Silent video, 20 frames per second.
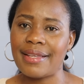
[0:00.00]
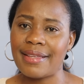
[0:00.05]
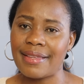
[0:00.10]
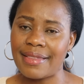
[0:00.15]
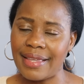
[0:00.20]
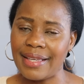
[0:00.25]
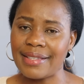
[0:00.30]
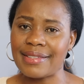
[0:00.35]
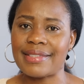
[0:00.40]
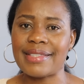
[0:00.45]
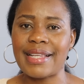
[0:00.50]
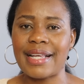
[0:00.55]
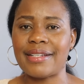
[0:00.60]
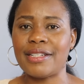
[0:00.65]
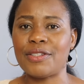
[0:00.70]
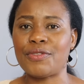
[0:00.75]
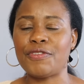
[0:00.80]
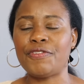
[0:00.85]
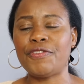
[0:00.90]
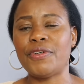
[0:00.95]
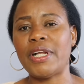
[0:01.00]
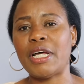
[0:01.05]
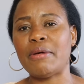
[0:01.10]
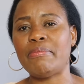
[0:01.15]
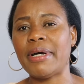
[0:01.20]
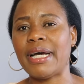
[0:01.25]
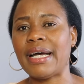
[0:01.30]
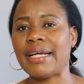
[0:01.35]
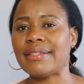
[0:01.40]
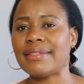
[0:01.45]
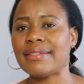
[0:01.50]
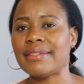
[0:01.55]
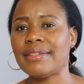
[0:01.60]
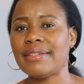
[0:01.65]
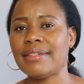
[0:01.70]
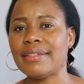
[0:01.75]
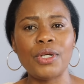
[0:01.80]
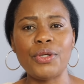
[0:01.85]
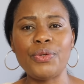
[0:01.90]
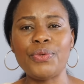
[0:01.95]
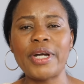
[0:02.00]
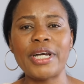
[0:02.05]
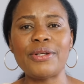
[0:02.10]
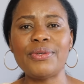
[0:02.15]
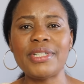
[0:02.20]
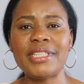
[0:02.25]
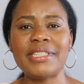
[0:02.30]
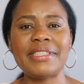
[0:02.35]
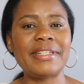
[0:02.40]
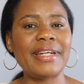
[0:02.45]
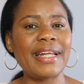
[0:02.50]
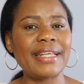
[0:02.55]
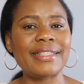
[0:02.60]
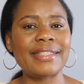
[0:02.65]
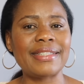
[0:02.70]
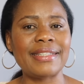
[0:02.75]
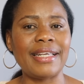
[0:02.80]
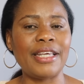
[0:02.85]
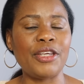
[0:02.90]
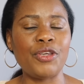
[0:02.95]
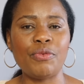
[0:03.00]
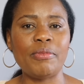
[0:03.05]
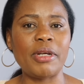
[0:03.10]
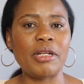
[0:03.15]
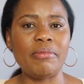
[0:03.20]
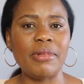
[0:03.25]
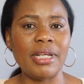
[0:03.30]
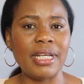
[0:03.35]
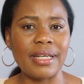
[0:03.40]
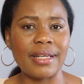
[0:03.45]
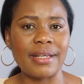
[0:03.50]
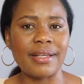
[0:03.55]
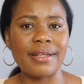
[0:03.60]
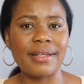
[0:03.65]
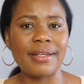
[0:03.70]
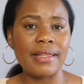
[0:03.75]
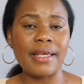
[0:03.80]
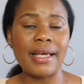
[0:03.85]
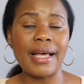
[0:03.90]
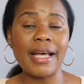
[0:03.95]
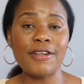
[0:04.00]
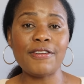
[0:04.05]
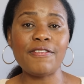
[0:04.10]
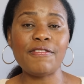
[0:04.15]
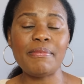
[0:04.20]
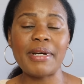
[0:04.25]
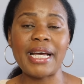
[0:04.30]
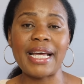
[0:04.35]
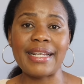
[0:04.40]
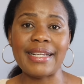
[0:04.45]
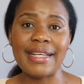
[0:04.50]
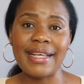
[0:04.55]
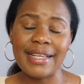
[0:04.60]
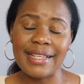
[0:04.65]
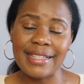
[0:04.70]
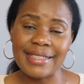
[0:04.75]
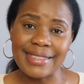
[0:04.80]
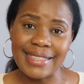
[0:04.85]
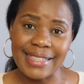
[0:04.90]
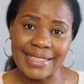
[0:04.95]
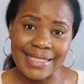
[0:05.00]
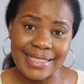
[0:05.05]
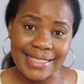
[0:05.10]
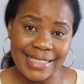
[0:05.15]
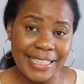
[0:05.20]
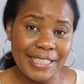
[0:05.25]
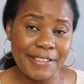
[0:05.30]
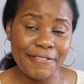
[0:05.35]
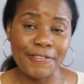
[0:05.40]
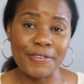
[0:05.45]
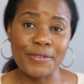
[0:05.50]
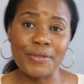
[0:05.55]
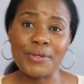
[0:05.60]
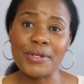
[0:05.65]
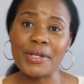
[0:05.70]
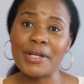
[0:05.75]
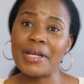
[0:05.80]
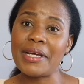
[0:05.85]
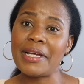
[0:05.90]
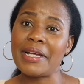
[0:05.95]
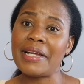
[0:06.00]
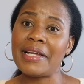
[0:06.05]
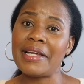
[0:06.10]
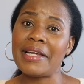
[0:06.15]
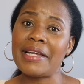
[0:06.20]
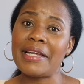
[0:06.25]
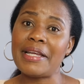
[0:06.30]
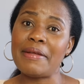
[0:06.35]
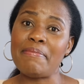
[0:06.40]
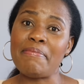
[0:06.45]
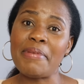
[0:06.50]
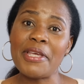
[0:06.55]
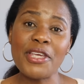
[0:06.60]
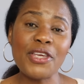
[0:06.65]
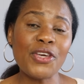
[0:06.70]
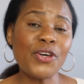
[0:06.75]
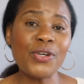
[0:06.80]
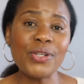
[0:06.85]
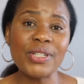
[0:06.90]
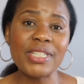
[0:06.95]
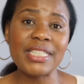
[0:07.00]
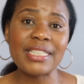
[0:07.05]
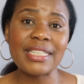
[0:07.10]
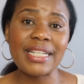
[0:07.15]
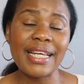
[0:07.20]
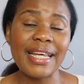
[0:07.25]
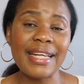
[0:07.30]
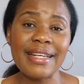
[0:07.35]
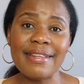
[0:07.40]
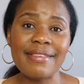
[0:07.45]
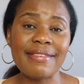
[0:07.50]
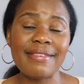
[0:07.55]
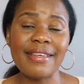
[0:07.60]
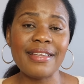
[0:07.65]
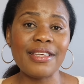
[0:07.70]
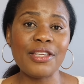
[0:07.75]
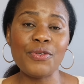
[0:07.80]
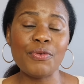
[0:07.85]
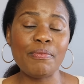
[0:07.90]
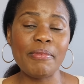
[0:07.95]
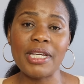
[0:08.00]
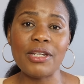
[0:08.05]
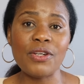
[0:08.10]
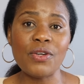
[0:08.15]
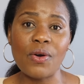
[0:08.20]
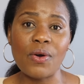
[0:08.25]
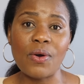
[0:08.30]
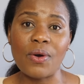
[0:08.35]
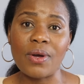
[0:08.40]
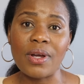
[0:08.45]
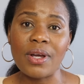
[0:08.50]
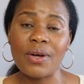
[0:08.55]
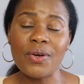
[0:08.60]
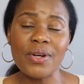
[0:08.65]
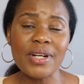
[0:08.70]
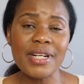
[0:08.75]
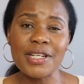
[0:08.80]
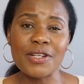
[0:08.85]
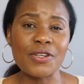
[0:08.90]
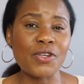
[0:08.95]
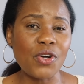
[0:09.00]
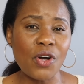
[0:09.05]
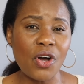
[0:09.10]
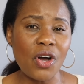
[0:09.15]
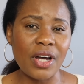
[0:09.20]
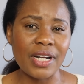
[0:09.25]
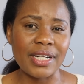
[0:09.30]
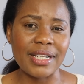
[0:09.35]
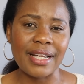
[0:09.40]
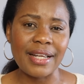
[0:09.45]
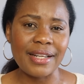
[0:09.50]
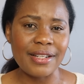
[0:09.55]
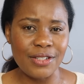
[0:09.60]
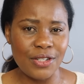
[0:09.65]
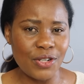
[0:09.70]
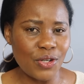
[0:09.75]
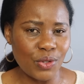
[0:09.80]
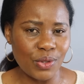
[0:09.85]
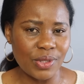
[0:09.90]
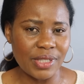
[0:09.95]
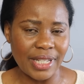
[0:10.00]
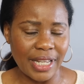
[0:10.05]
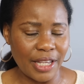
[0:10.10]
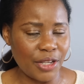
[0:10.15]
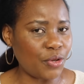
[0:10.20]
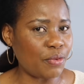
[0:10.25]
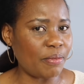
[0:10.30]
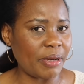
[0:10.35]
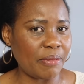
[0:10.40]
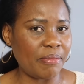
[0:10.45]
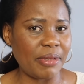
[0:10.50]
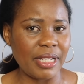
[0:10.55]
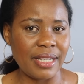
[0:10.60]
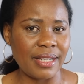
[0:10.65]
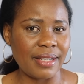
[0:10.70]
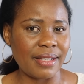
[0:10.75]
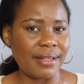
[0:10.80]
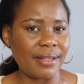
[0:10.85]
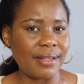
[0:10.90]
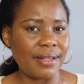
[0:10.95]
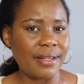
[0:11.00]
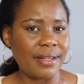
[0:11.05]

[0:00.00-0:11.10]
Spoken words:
Things started to fall apart. You cannot trust a human being. The heart of man is deceitful beyond anything you may know. Only God knows a human being.